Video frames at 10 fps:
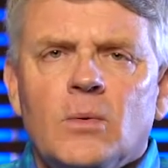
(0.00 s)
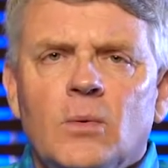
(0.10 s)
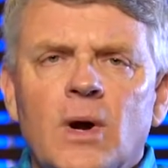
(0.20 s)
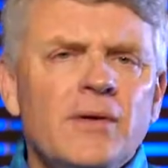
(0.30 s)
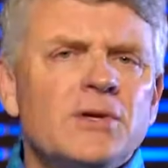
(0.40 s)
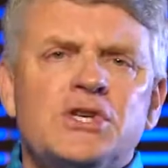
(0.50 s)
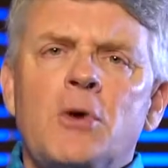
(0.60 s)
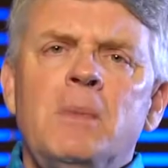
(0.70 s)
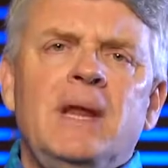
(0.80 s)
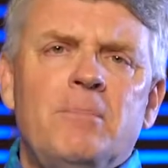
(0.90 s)
Why there's so
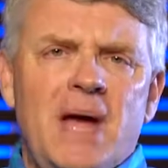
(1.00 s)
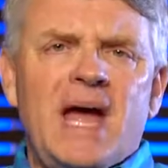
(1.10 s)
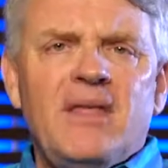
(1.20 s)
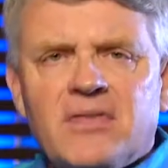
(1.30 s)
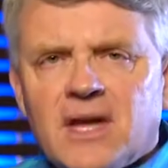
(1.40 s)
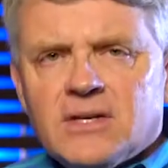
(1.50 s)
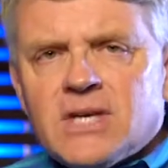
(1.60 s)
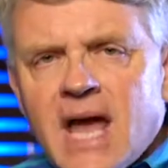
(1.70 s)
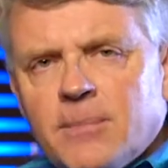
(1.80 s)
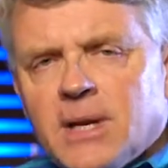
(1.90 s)
many bad things
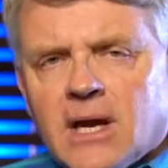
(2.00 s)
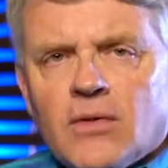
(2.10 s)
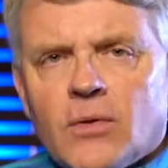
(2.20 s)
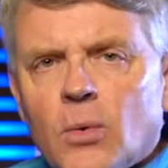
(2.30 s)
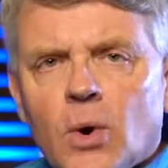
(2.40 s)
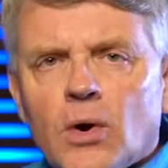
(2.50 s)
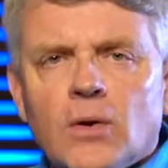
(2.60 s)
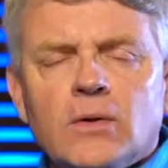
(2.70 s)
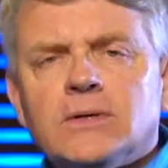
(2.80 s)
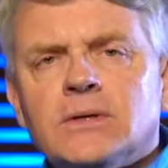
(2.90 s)
happening in the
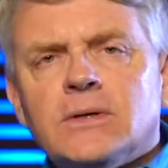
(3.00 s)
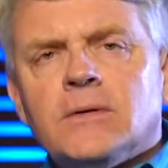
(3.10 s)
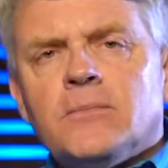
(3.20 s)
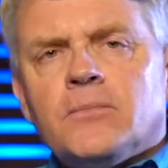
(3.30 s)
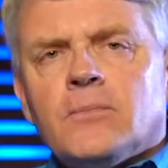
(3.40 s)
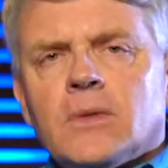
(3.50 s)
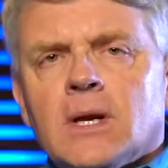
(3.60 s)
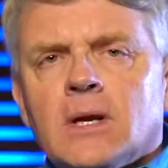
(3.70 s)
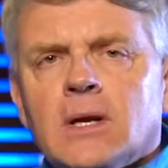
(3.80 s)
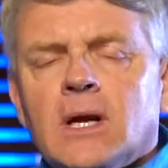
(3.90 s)
world?
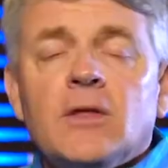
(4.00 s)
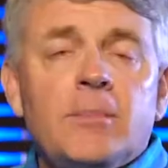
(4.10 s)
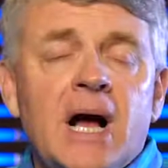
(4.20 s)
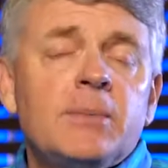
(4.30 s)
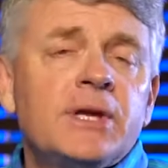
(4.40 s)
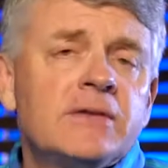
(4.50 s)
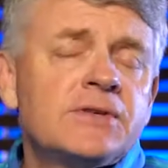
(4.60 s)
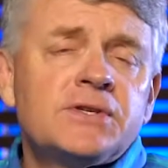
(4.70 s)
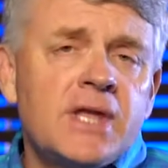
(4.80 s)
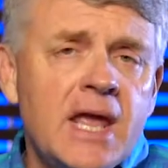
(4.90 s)
And the Bible gives
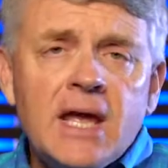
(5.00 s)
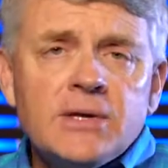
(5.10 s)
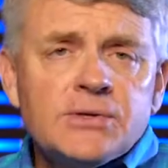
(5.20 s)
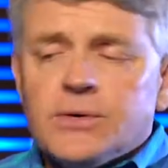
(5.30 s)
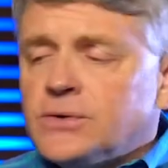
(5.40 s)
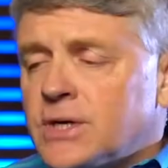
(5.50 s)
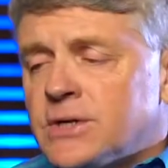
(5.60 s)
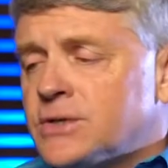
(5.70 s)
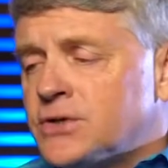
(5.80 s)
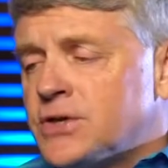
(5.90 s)
us the answer. In
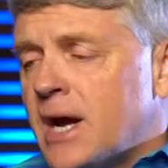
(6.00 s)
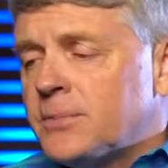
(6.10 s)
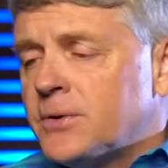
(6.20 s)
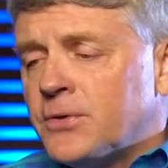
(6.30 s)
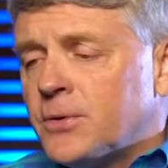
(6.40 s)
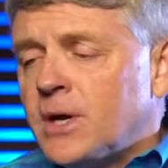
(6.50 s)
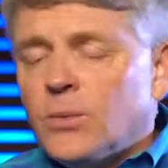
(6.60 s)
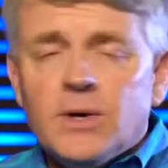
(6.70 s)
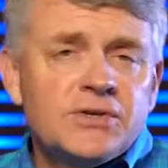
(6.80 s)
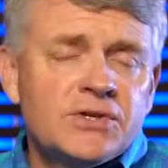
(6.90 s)
Genesis chapter 3,
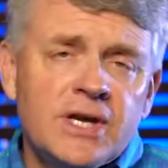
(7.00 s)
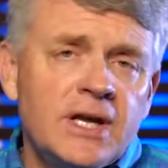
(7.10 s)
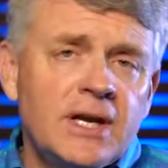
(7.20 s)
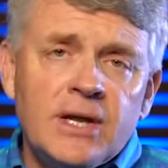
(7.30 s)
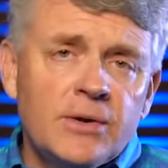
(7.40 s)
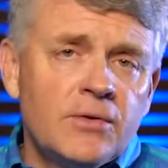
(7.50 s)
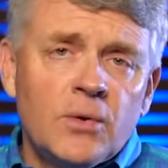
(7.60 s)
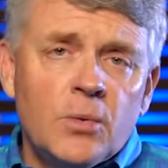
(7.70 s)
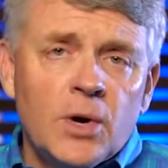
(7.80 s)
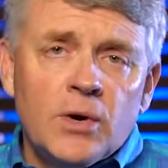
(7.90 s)
when sin entered the
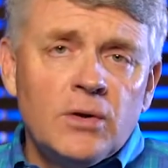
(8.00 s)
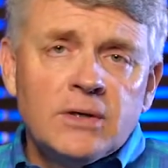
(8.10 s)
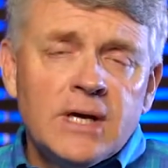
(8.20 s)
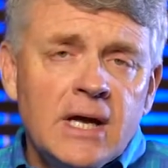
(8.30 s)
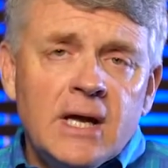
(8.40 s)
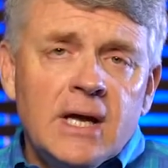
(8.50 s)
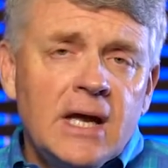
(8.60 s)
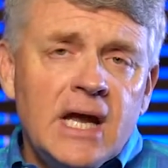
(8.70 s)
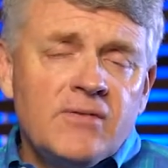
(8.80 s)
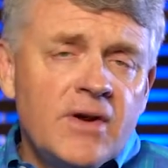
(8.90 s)
world,
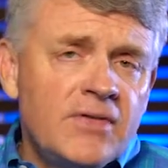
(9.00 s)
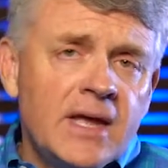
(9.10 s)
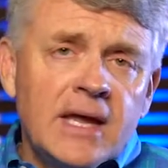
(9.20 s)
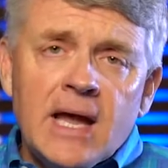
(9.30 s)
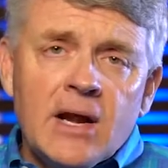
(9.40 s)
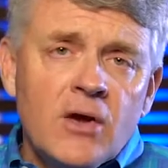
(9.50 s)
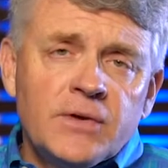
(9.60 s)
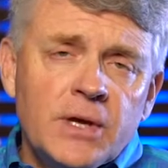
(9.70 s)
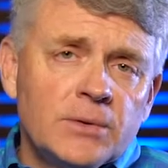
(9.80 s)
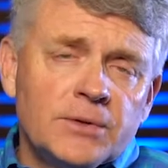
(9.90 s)
everything got off
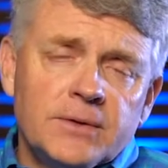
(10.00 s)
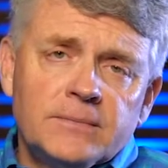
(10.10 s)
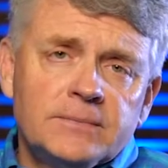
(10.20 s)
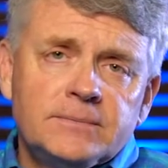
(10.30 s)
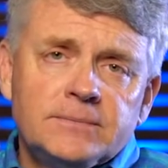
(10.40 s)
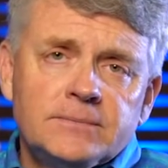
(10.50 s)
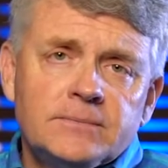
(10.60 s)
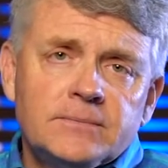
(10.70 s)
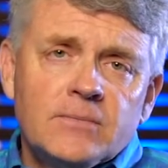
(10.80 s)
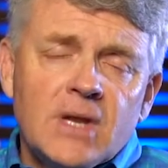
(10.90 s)
kilter.
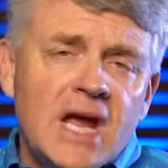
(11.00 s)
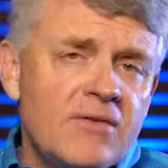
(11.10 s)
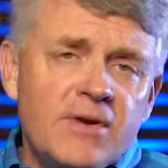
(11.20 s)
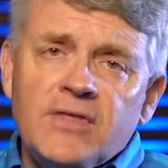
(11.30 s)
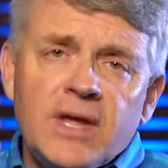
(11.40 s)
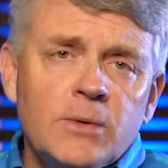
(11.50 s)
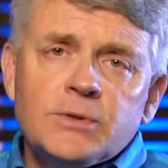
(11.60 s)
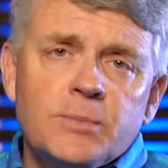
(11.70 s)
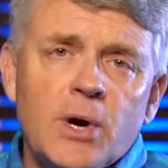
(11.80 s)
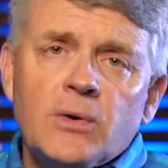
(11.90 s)
Everything
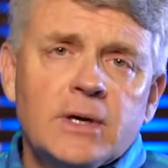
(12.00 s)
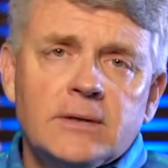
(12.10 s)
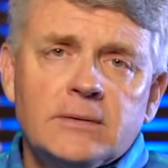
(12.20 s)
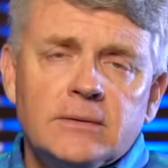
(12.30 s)
was broken.